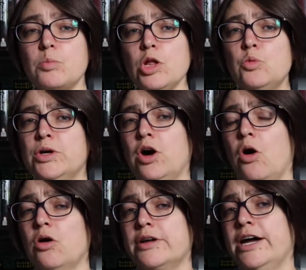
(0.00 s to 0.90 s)
would
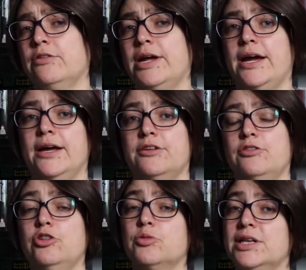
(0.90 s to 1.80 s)
all count as
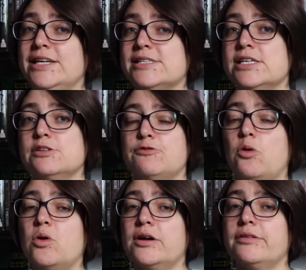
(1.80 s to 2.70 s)
new releases
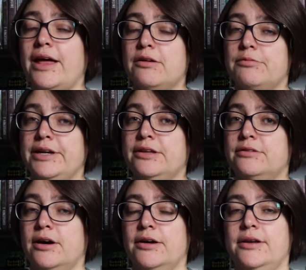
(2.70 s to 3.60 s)
for that
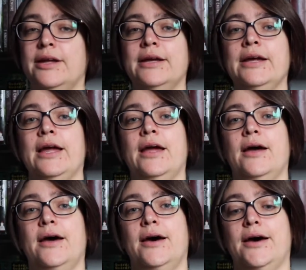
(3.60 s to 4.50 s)
readathon.
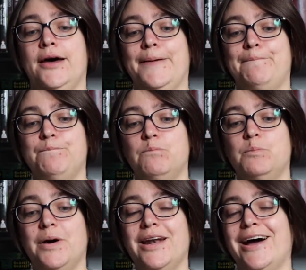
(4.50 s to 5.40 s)

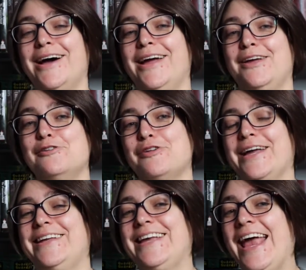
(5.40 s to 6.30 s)
But if
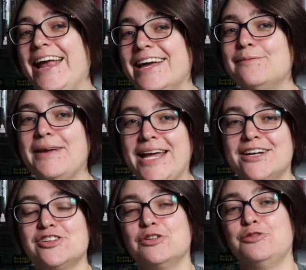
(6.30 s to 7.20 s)
I can
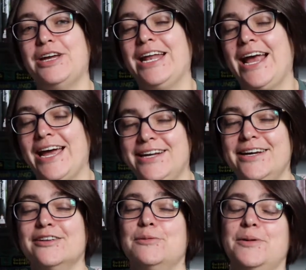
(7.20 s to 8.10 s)
manage to fit any
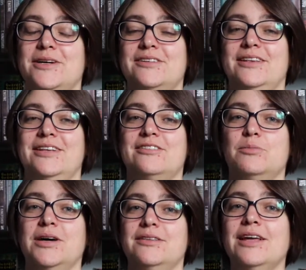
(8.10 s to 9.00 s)
other books in this
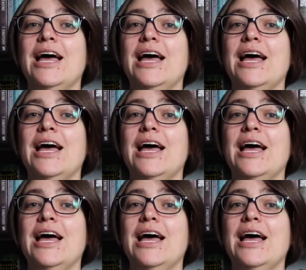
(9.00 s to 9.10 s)
month,